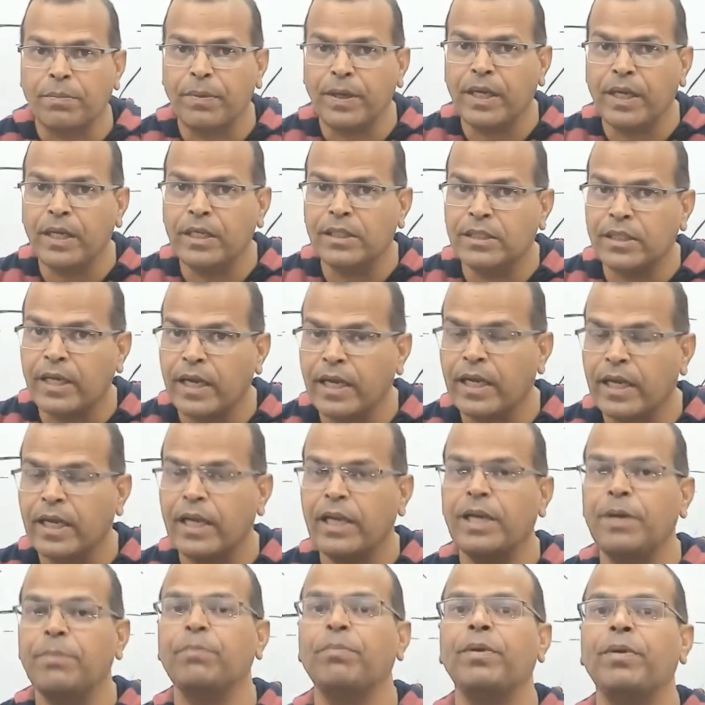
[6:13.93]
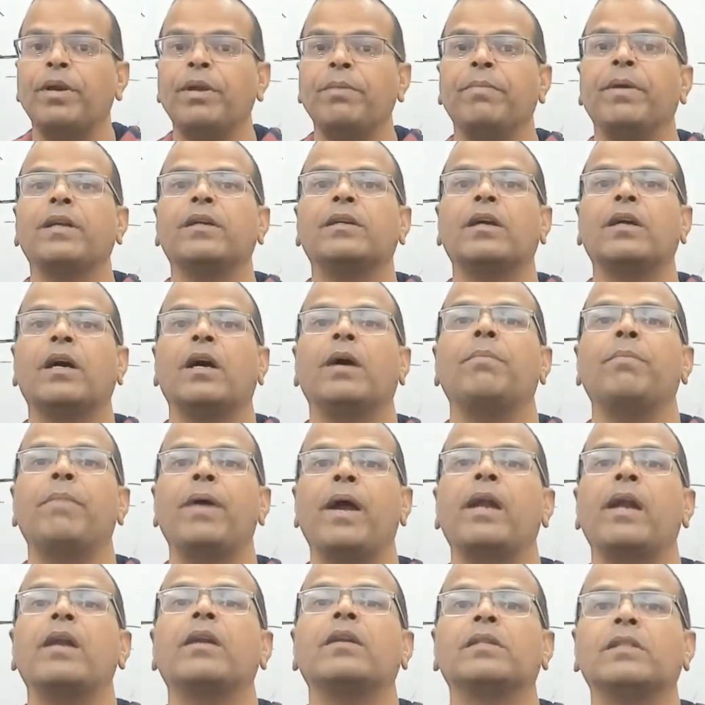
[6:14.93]
means I can implement a
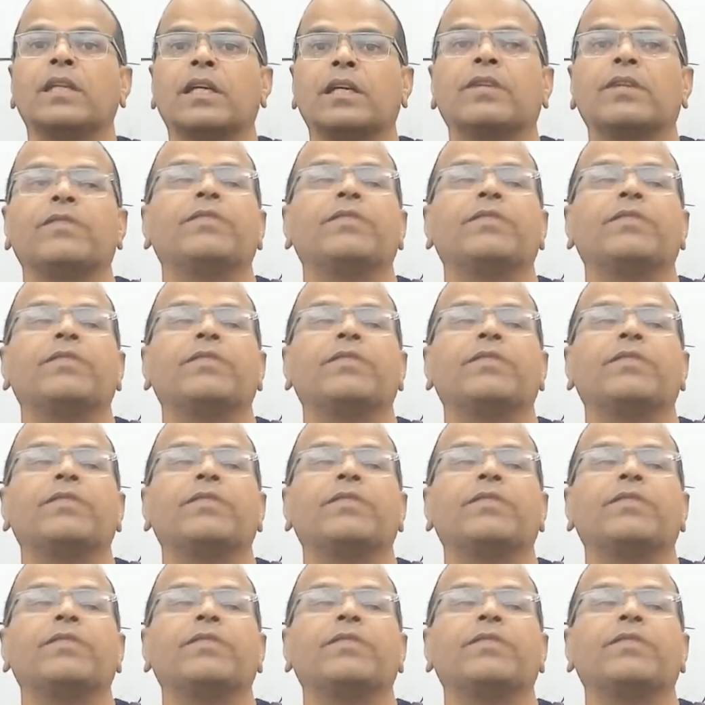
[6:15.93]
band reject